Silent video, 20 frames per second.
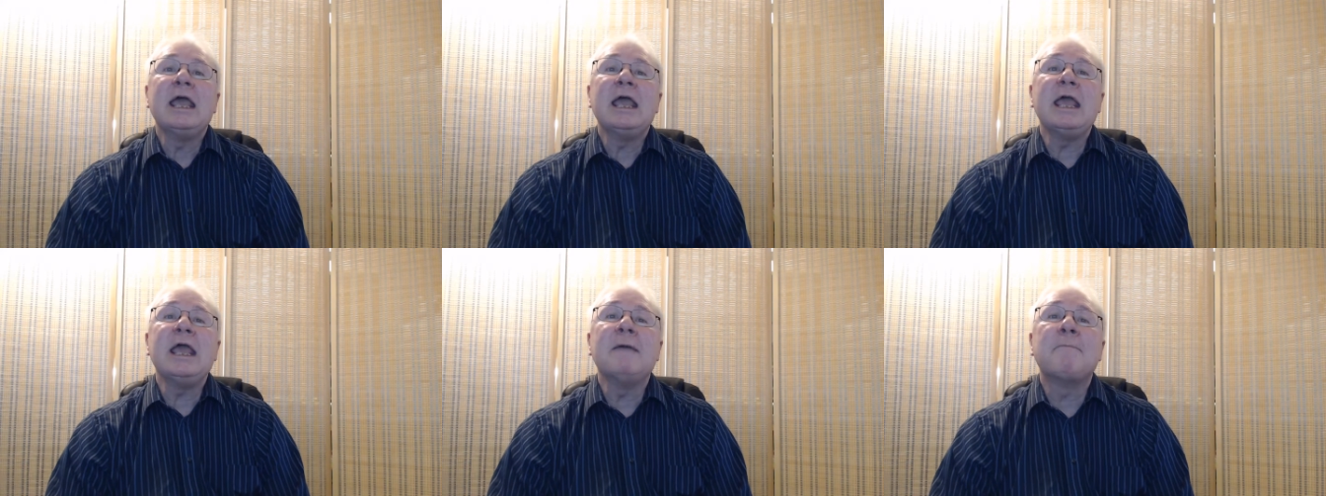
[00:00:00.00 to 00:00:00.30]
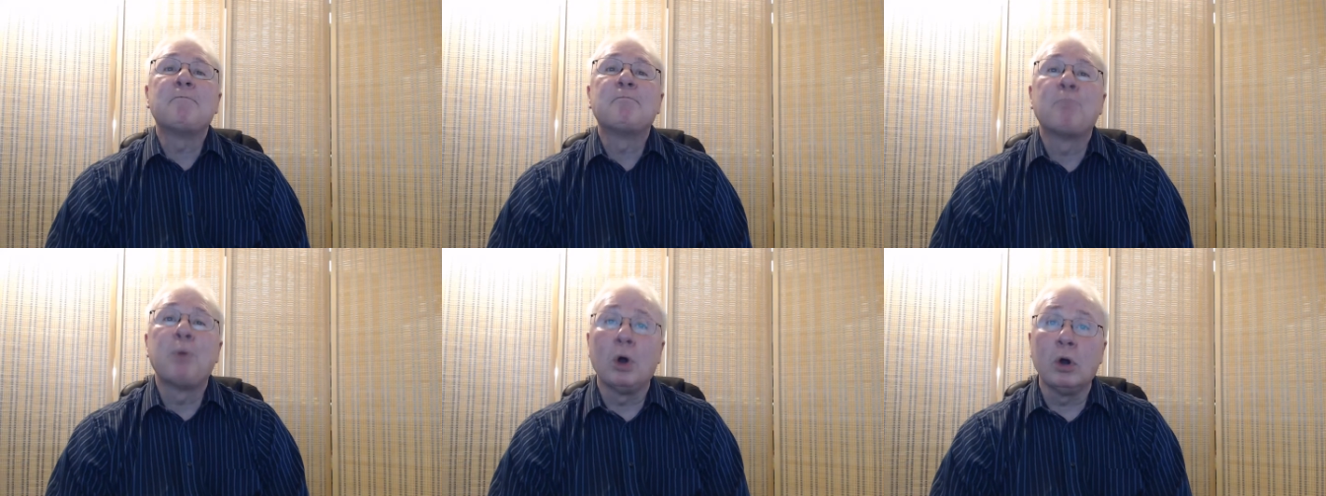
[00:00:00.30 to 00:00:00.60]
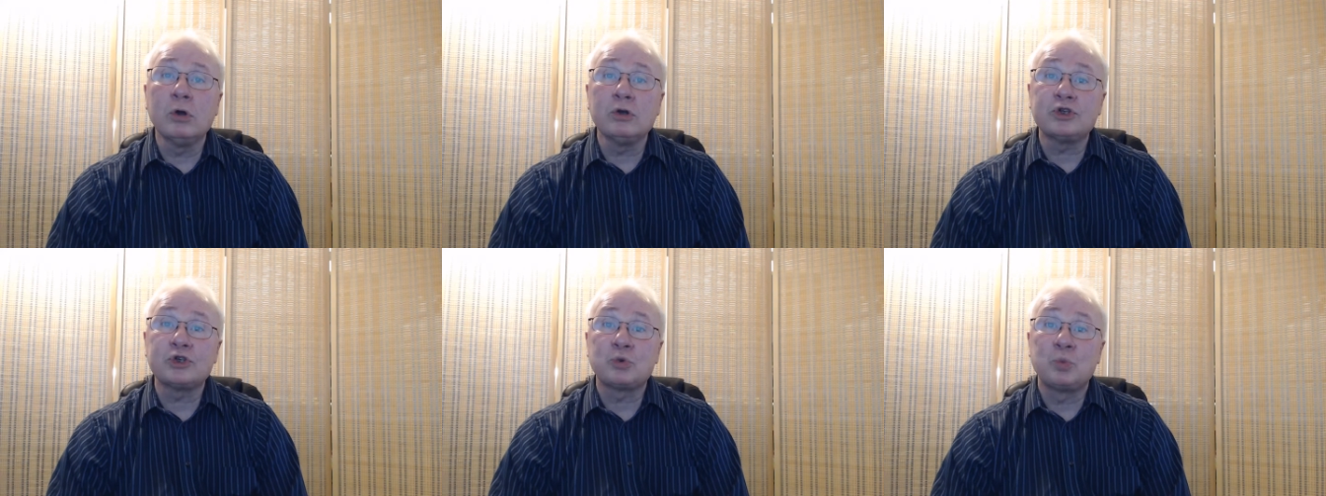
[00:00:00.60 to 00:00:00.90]
if
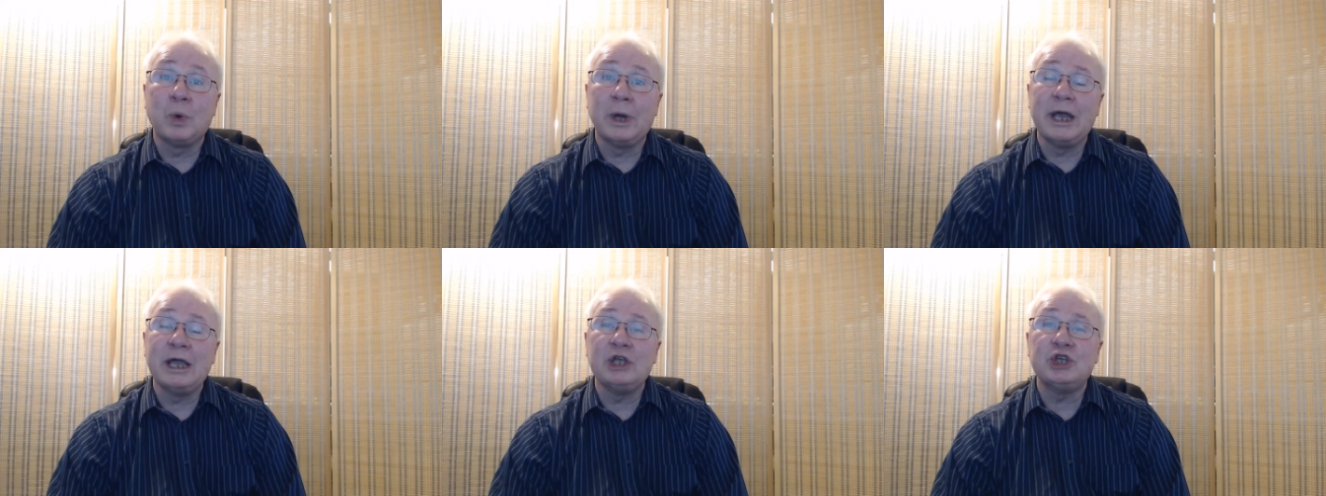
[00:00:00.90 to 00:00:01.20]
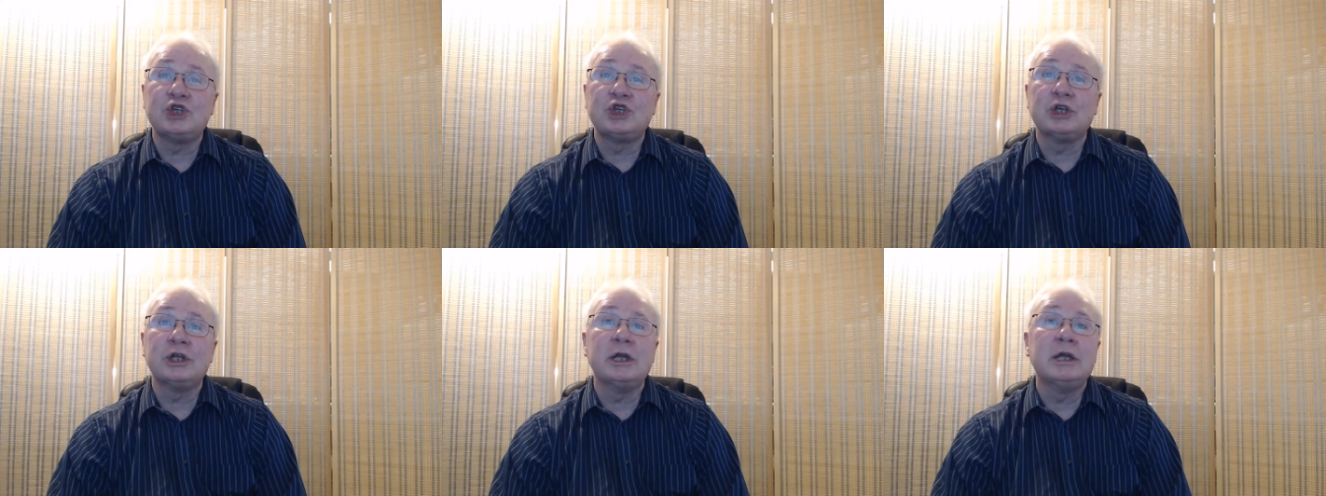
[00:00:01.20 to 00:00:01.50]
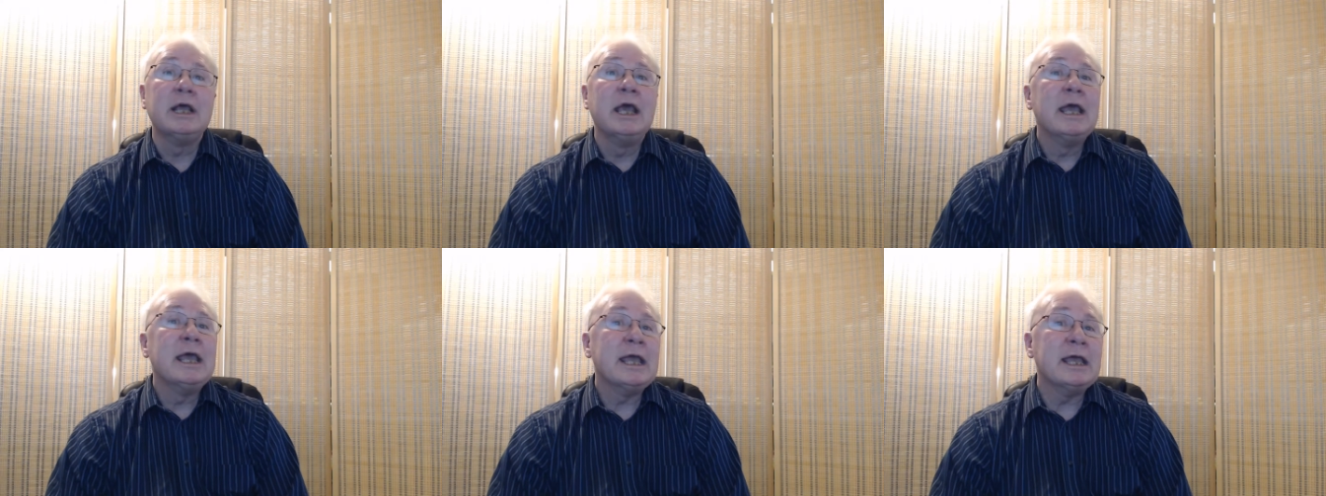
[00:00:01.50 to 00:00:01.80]

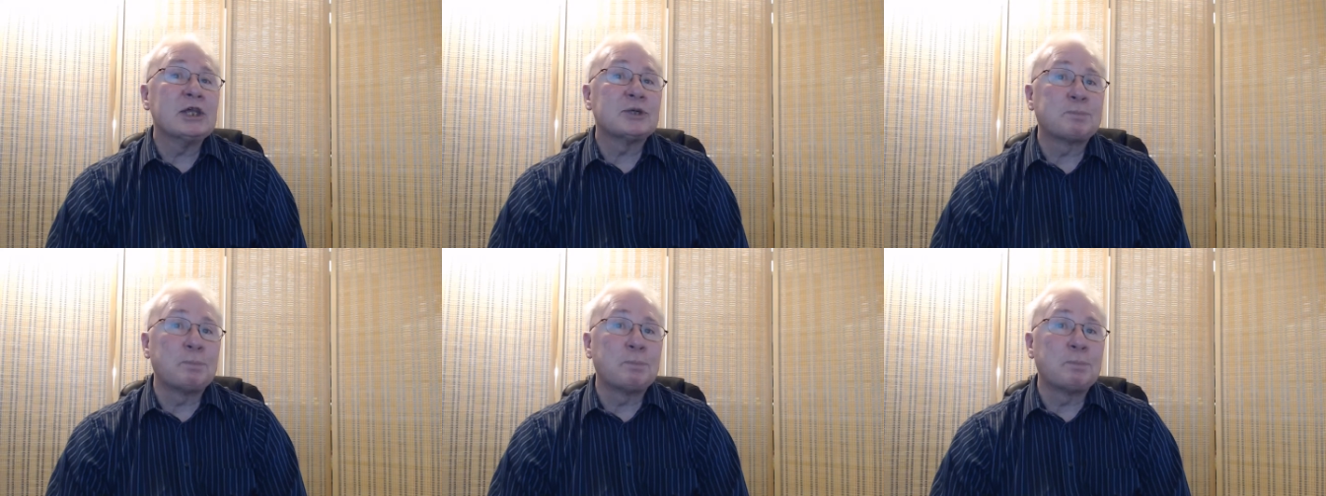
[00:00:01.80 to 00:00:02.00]
persuasion is